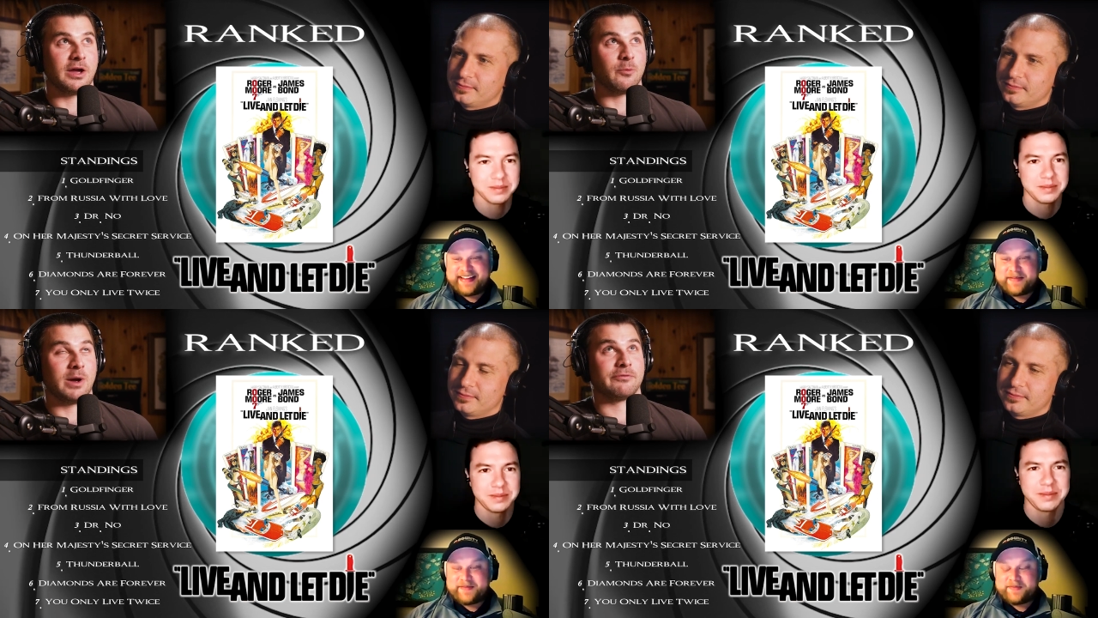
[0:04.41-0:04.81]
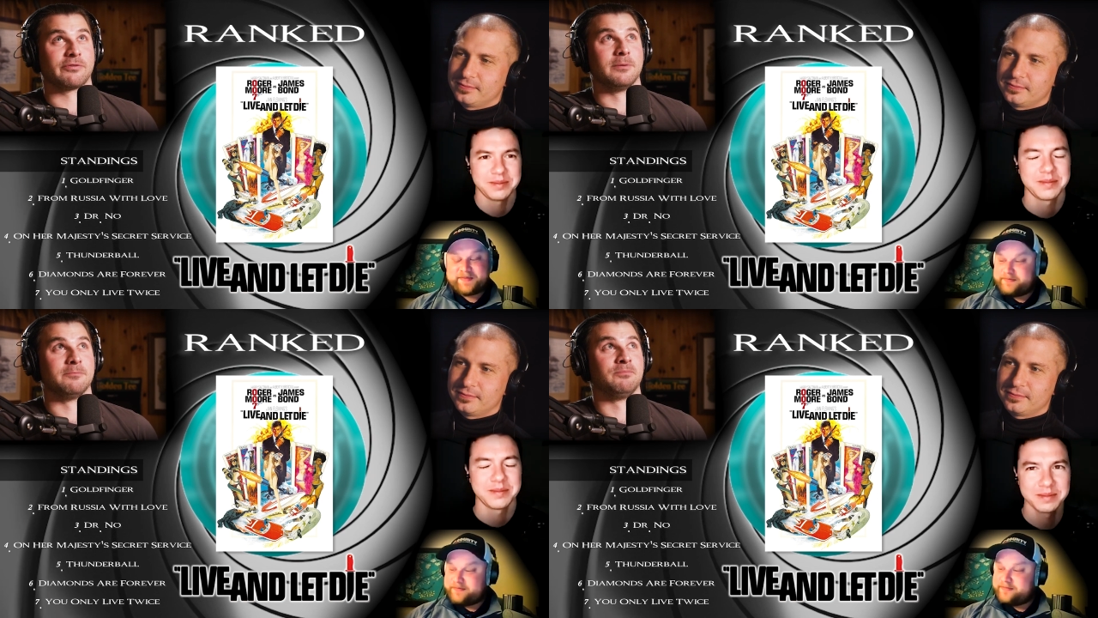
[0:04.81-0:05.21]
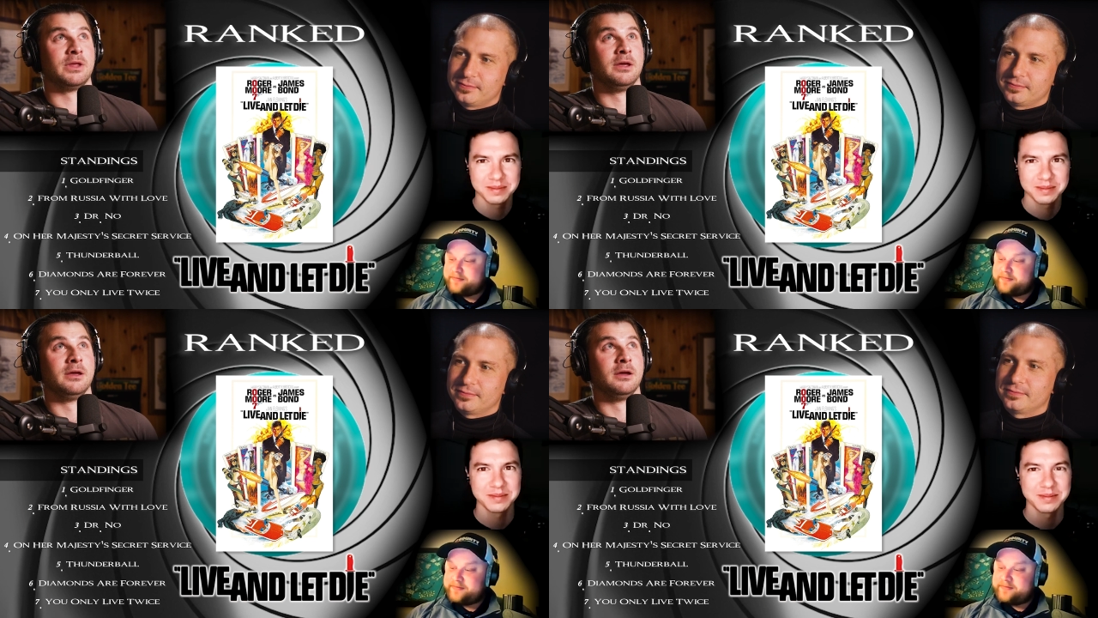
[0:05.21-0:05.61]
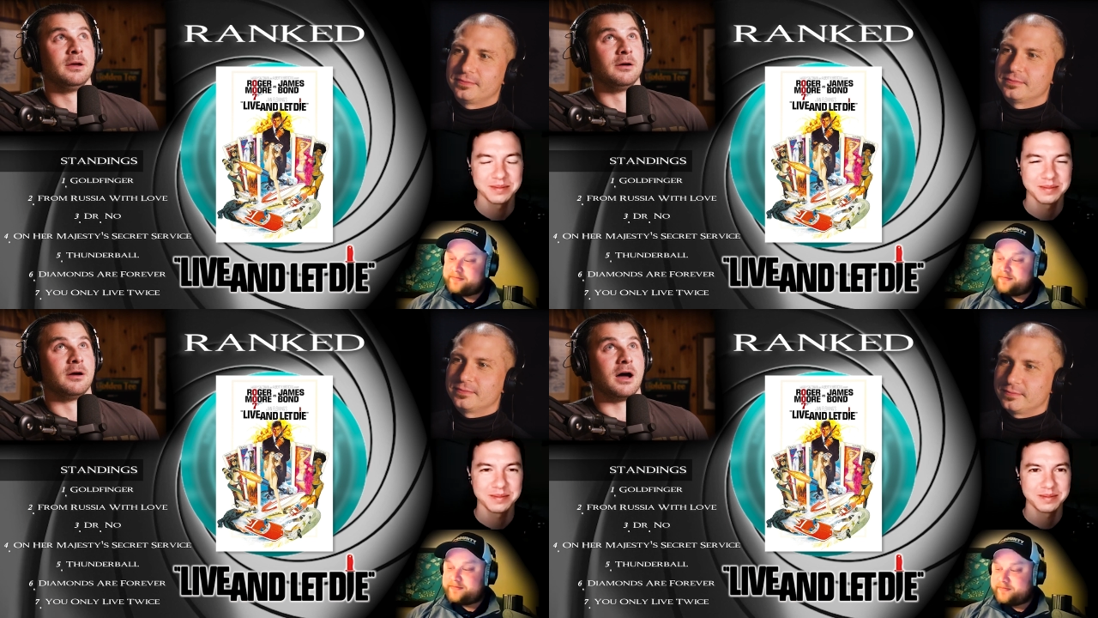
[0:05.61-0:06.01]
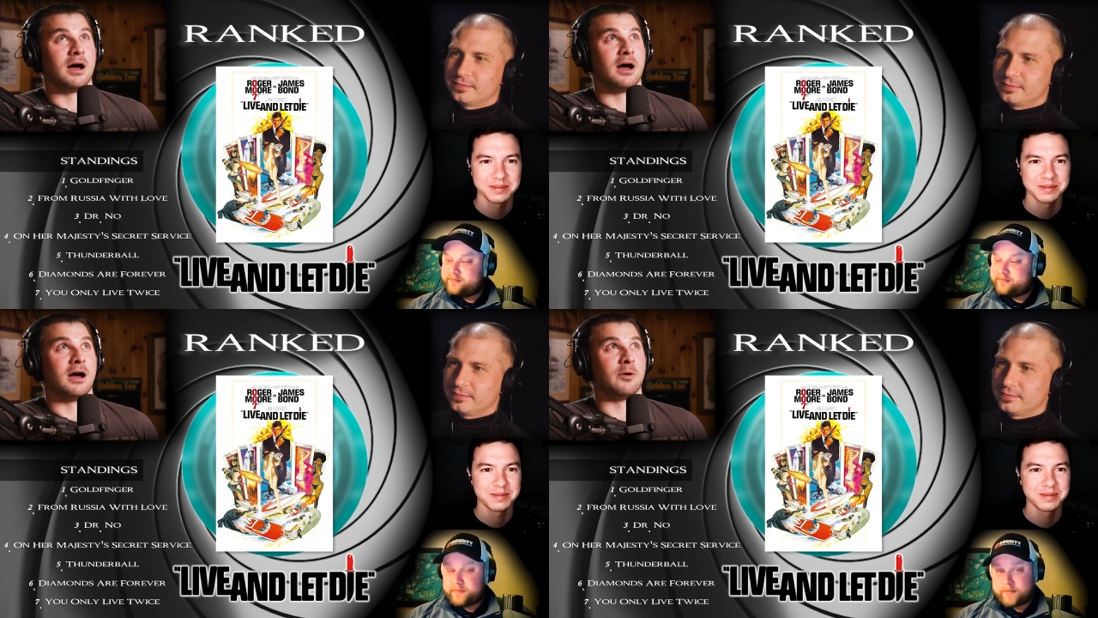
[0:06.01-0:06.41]
Speaker 1: that went from.
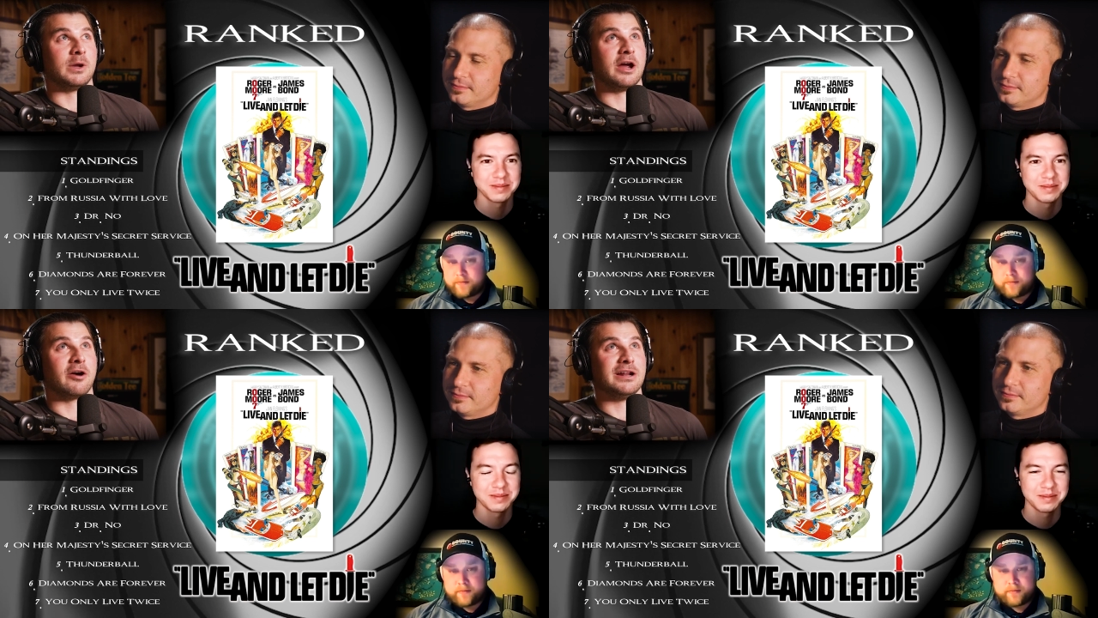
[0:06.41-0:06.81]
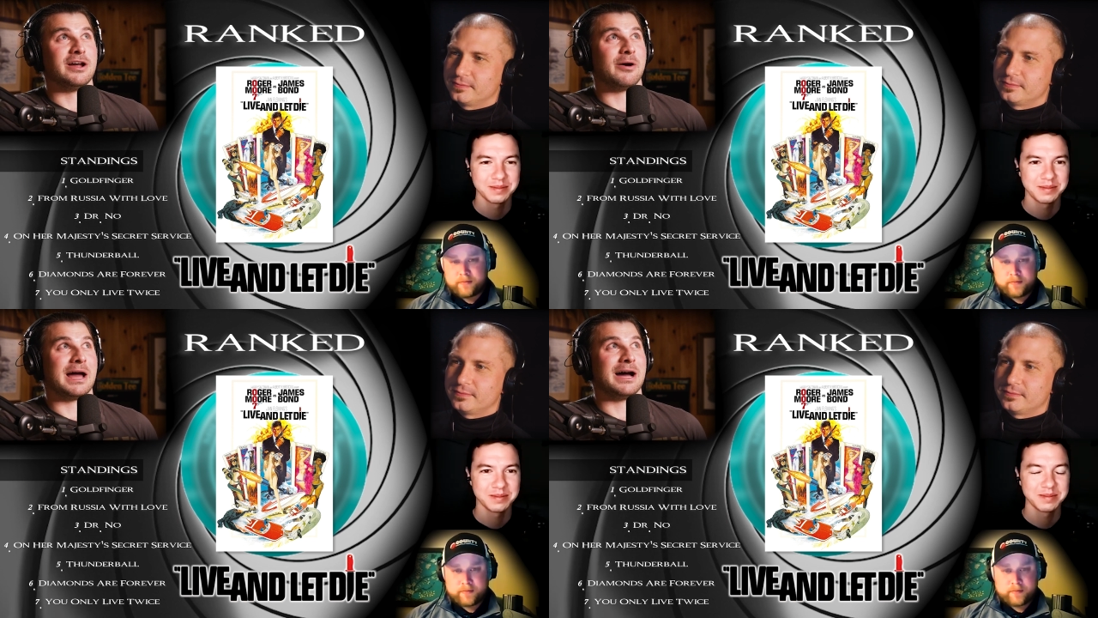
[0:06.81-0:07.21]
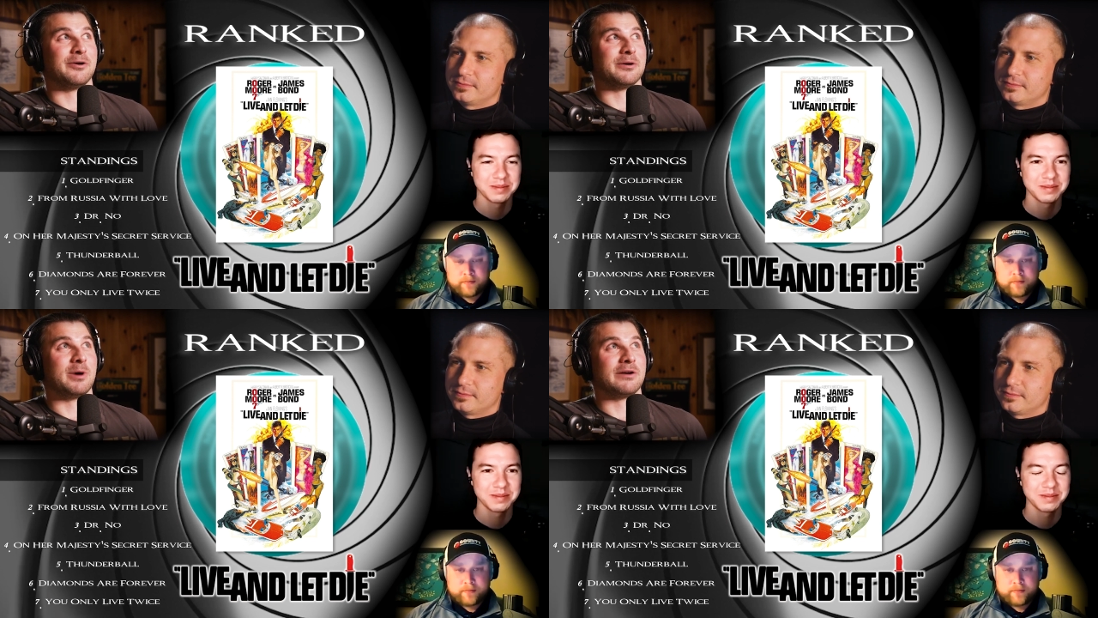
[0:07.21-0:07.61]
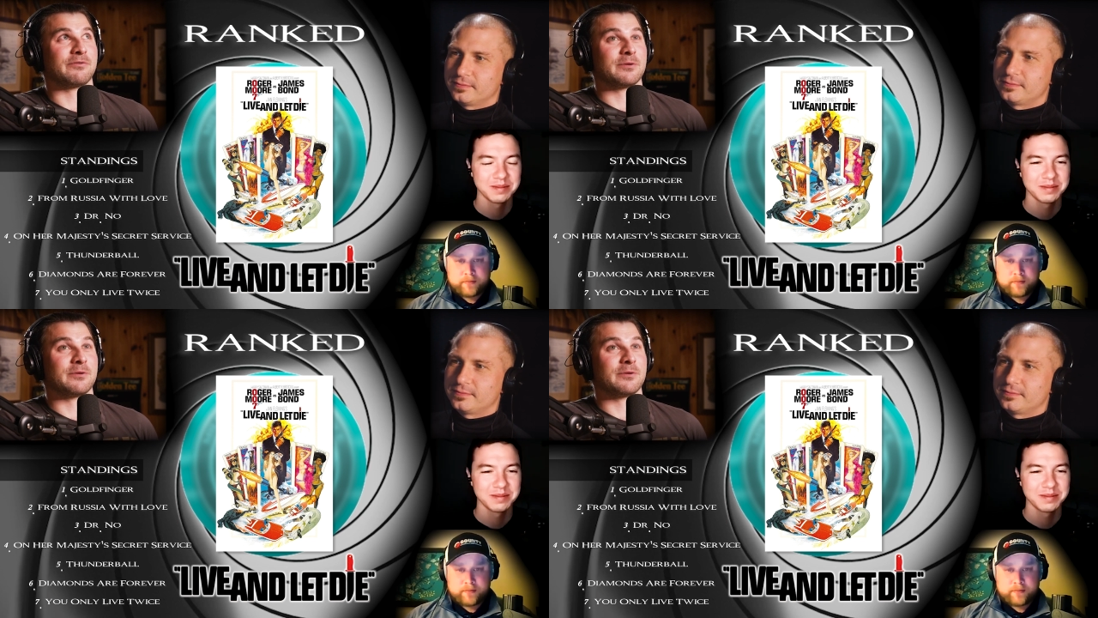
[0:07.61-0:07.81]
Uh, we already know how it